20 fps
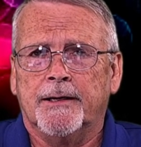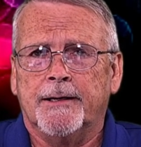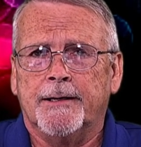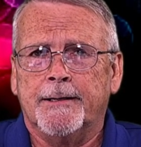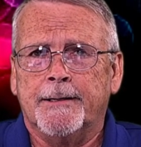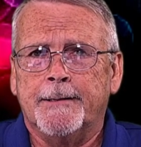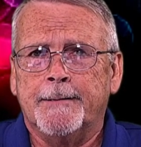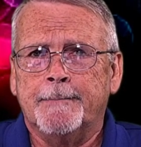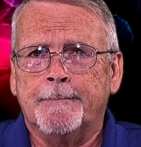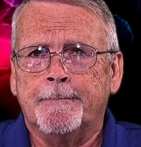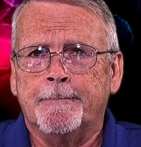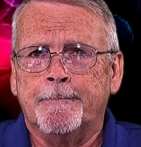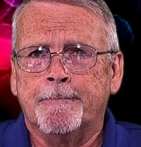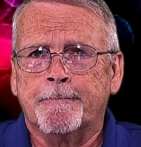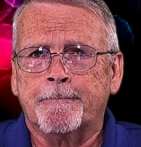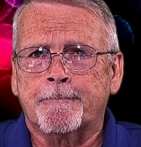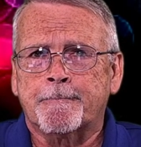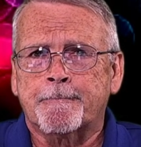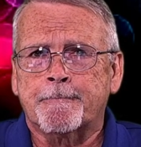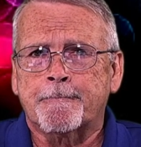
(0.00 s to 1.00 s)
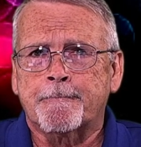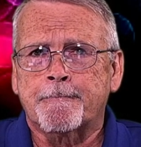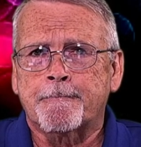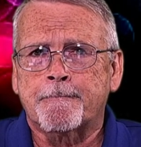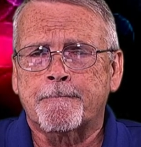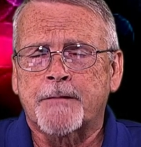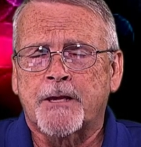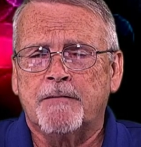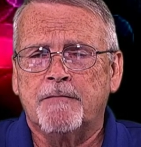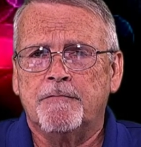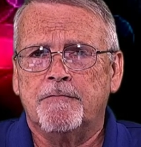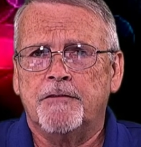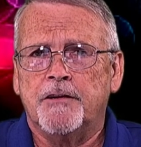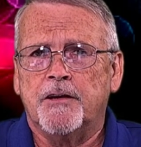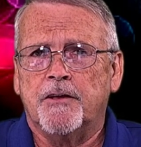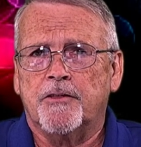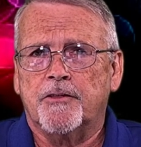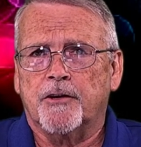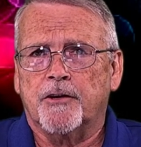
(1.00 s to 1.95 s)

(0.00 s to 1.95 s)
via